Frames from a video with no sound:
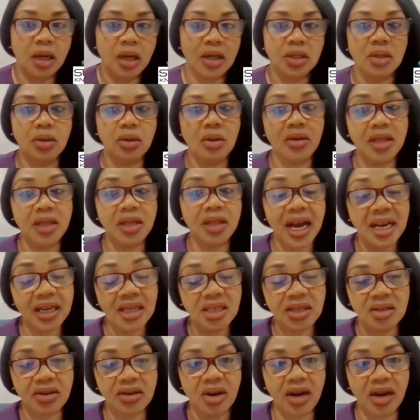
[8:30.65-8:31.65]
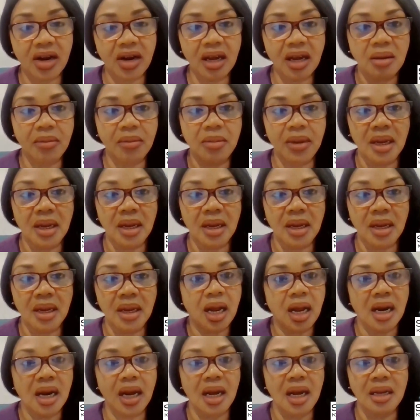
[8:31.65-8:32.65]
So that strike me,
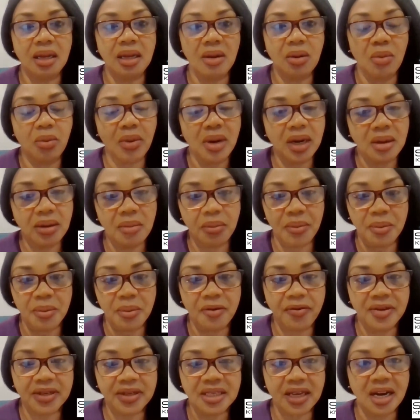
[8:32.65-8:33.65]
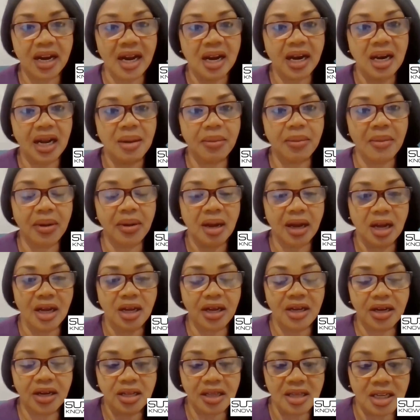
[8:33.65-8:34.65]
and I when Professor Anam got
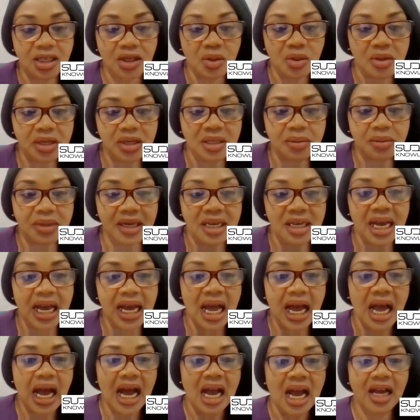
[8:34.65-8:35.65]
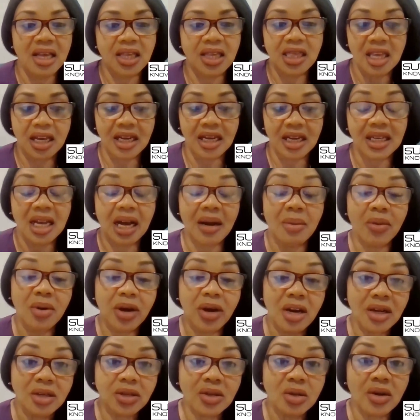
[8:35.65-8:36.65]
in touch with me, I said I'm
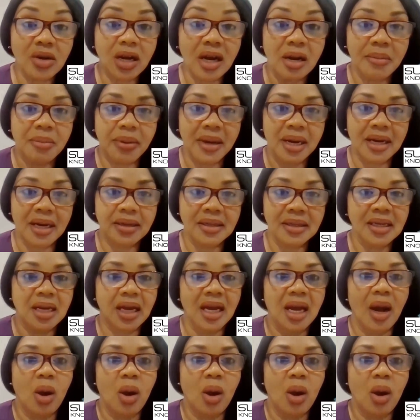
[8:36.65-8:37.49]
gonna talk about